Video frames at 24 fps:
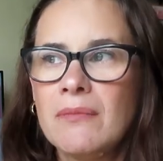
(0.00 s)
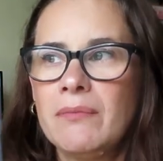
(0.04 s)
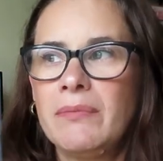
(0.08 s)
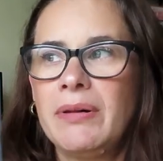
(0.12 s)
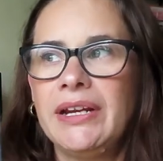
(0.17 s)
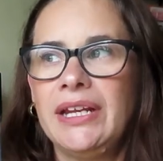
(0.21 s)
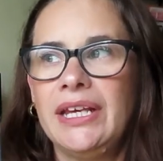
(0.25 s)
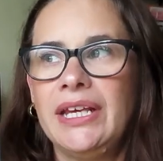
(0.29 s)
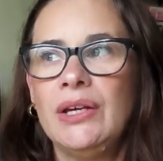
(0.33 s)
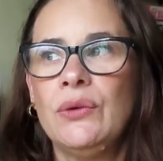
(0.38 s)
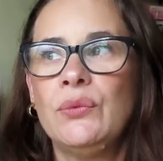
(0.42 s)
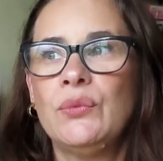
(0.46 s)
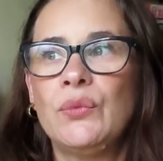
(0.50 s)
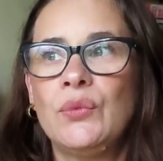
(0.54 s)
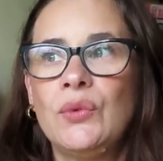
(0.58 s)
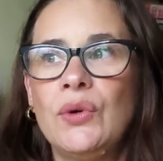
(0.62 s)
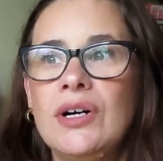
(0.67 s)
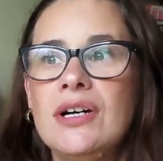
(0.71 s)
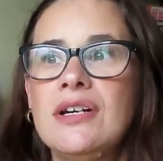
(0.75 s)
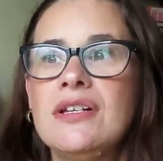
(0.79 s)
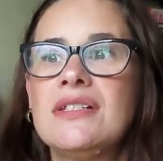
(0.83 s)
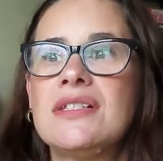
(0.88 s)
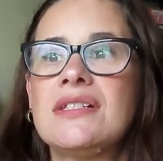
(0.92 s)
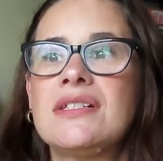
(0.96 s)
but it
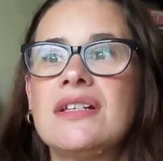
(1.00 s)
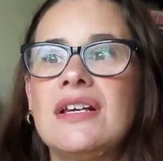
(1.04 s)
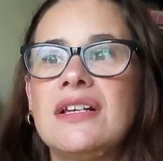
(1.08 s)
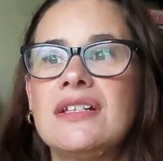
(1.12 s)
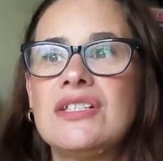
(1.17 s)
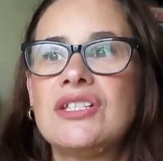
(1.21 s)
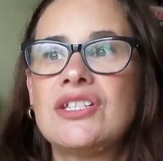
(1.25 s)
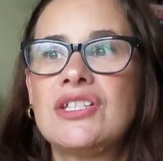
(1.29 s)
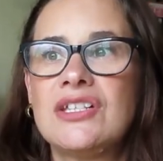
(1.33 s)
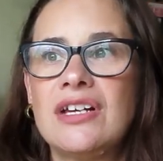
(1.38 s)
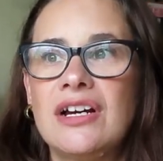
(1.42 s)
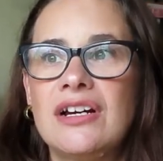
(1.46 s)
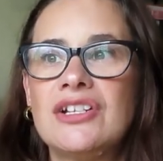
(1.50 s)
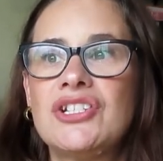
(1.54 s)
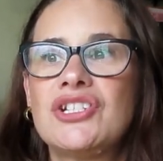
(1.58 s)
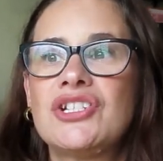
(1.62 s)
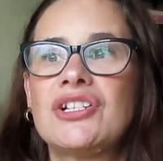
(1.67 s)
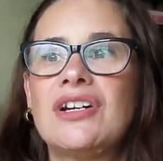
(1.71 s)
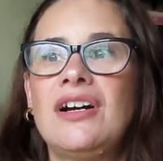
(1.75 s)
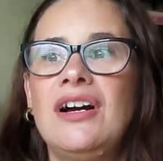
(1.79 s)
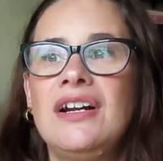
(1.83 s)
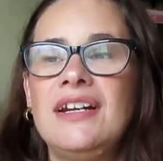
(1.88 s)
was such